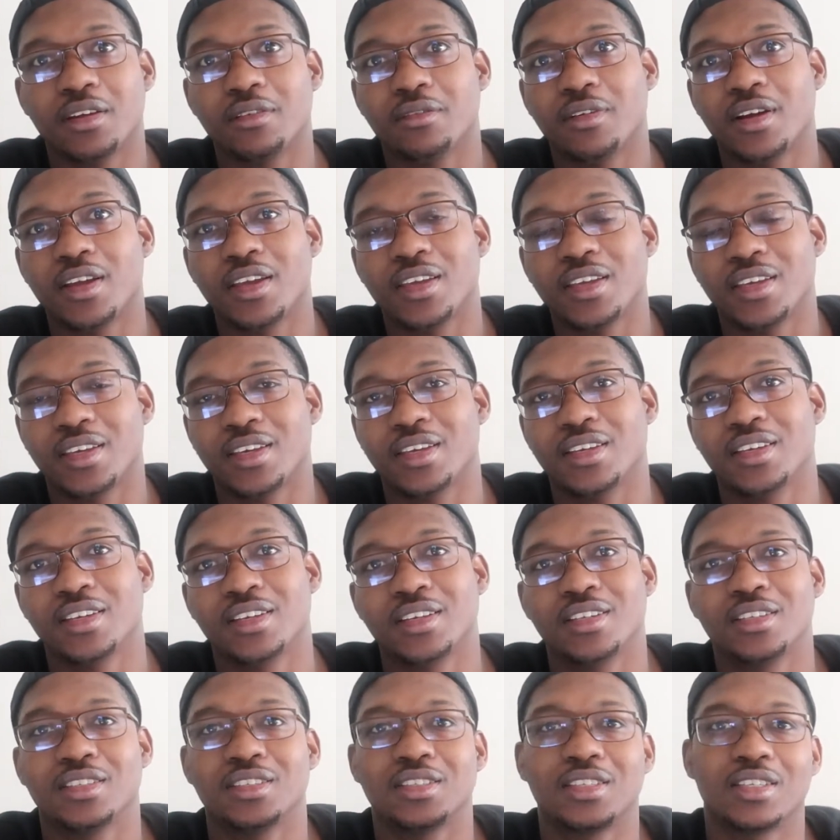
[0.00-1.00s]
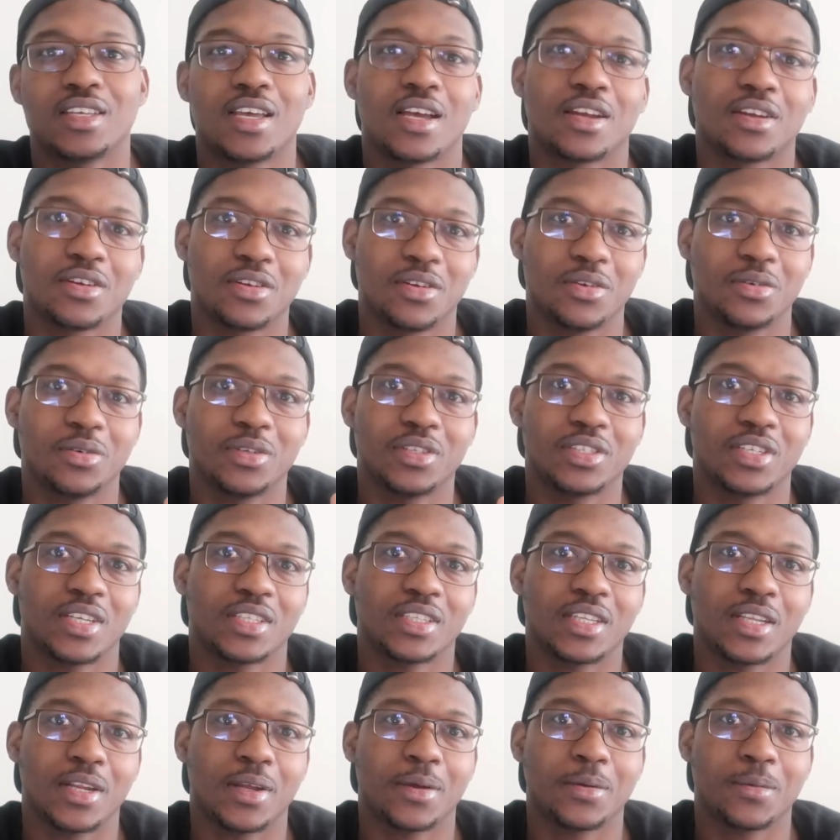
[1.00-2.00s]
that right here so y'all can go and
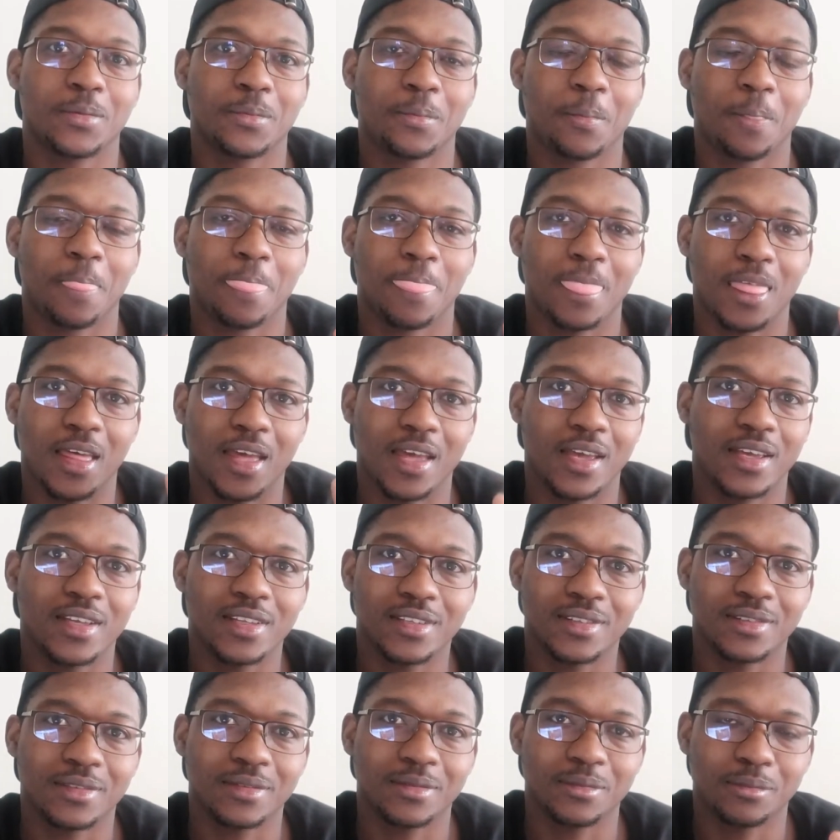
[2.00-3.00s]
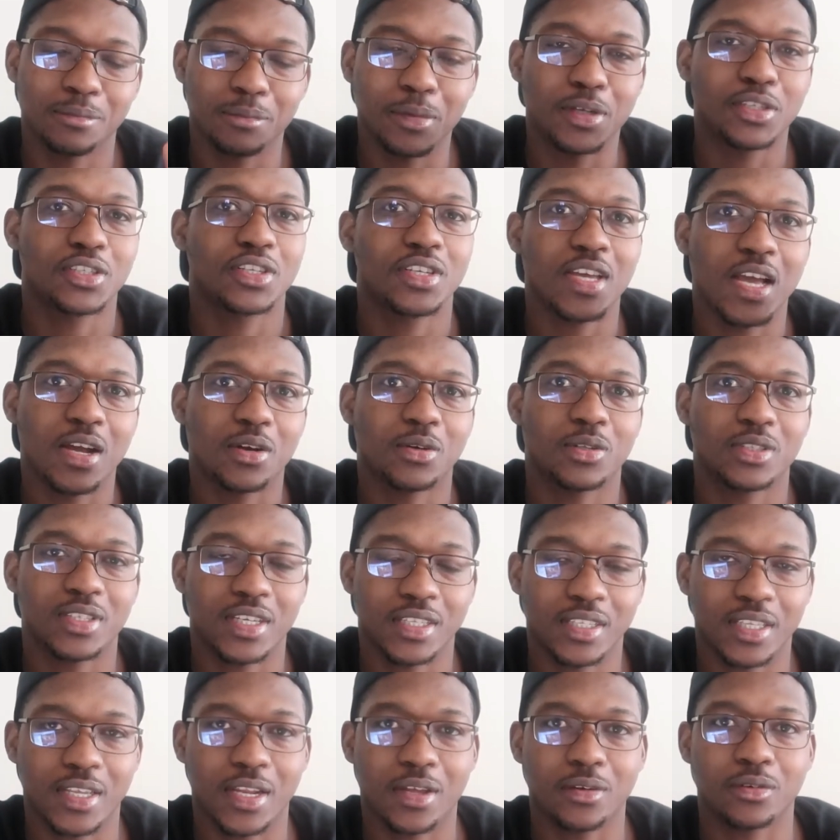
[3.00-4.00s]
check that out. Alright? Make sure y'all go
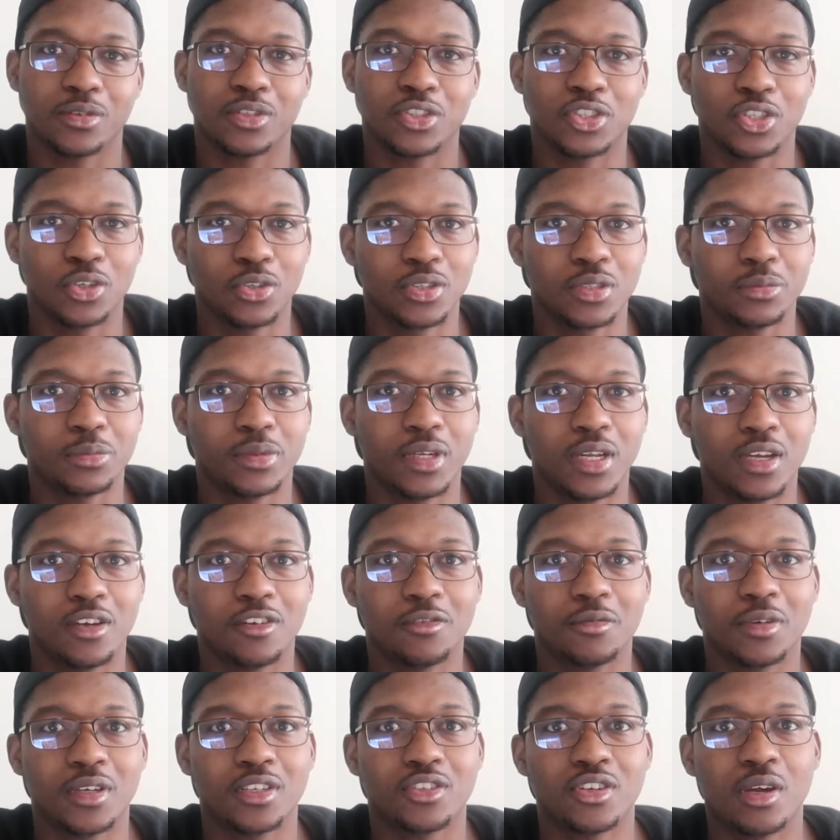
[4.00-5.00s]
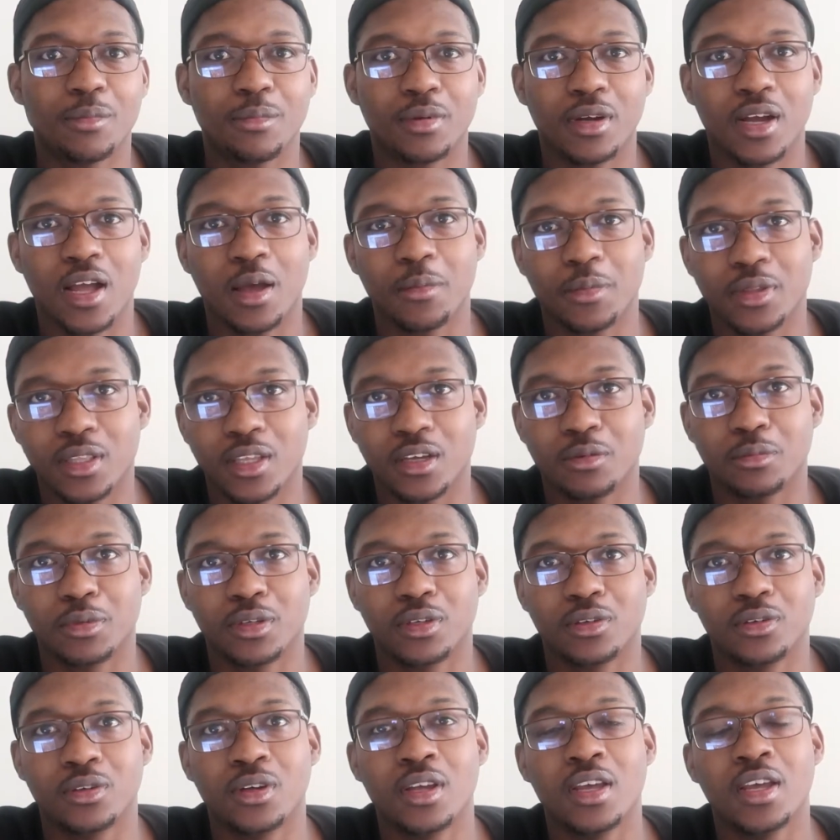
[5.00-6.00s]
check that out. Show some love, man. Drop a comment down
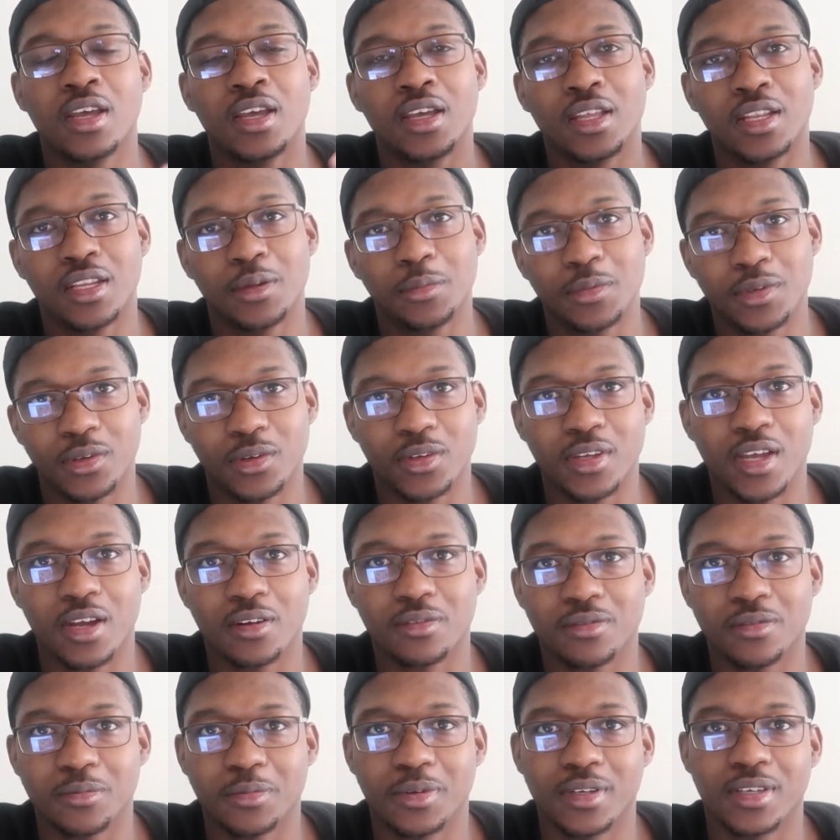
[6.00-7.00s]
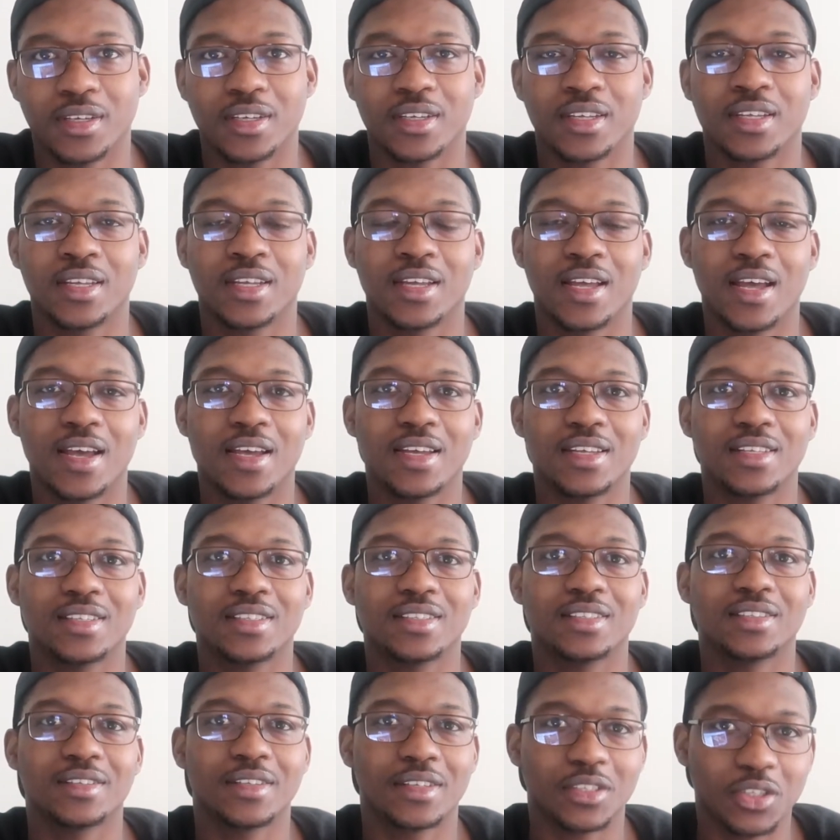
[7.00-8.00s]
below. Let me know y'all from here. Alright?
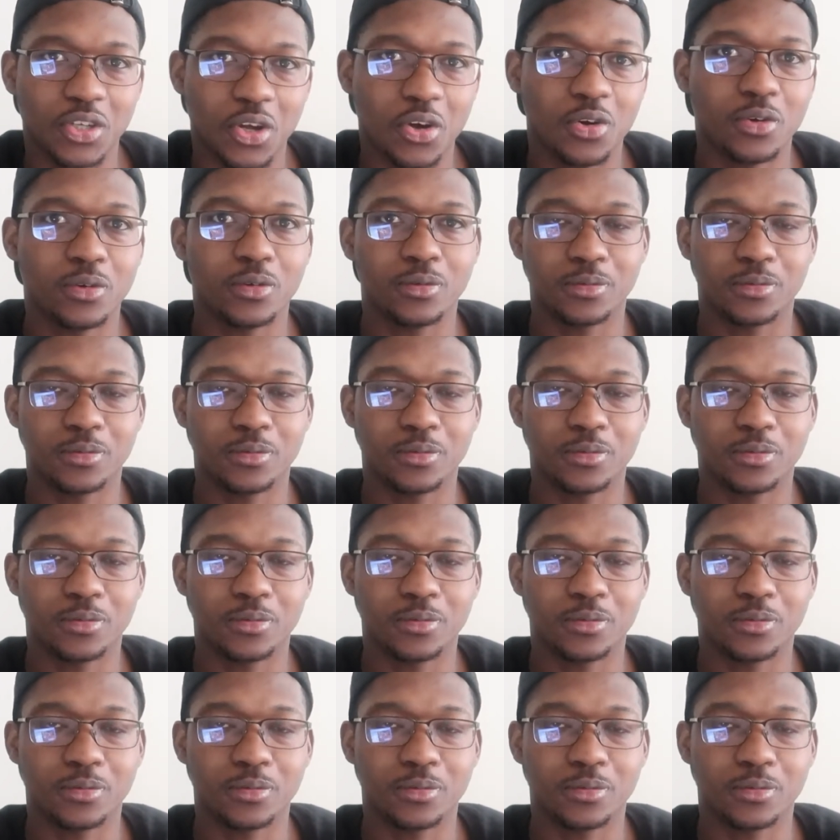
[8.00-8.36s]
Let's go.